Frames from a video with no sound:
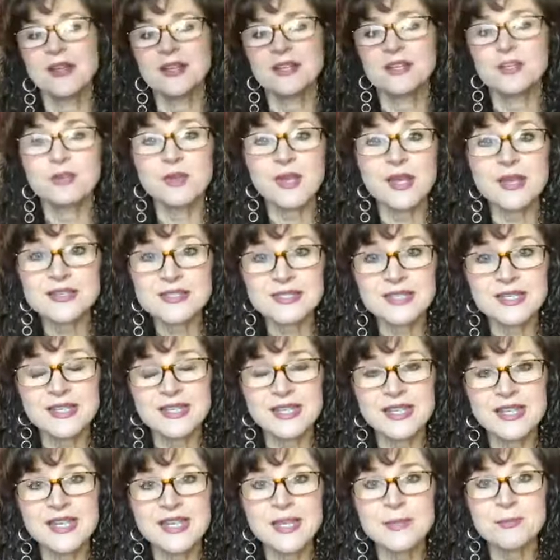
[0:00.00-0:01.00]
and you guys can
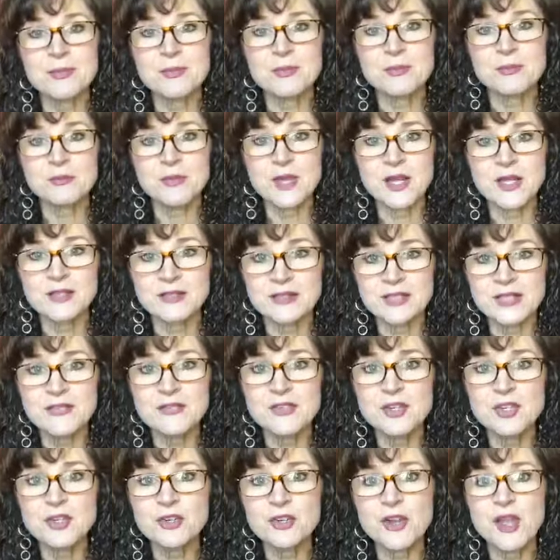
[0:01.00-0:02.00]
keep uh,
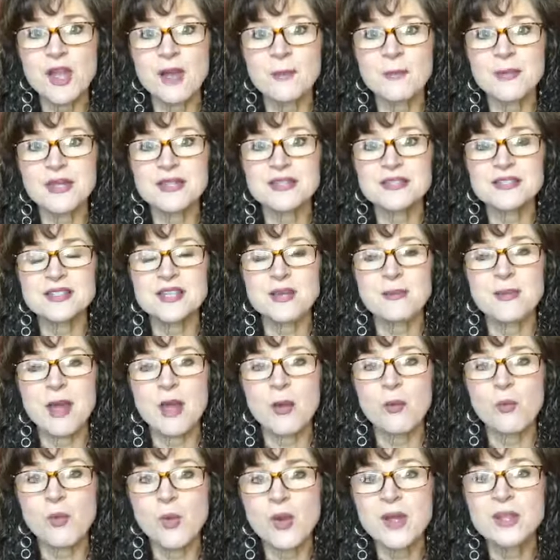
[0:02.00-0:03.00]
leaving your comments
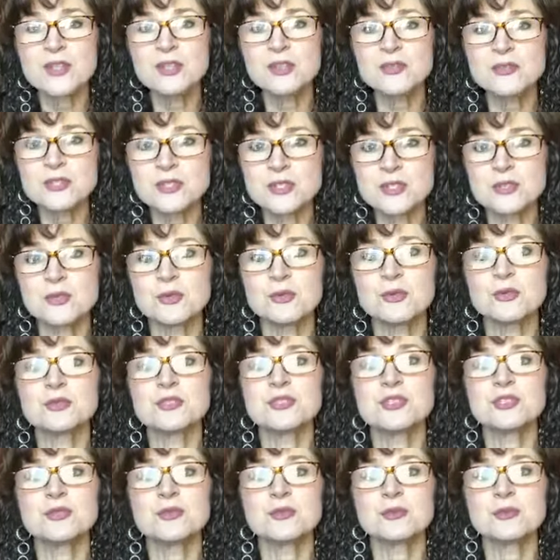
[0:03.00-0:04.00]
about what you do
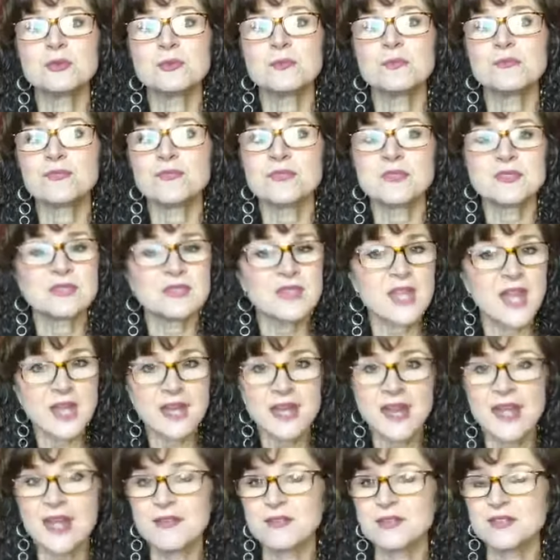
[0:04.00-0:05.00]
to
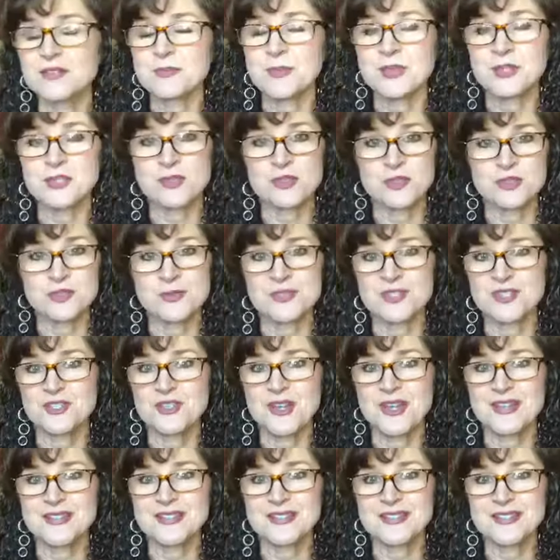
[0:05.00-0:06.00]
not have as much Christmas
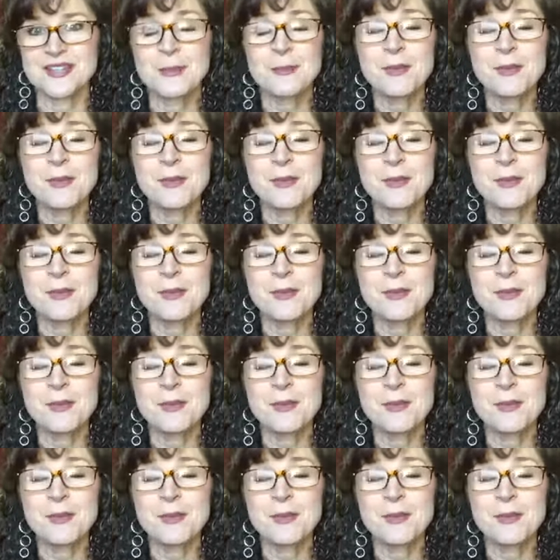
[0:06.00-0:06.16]
stress.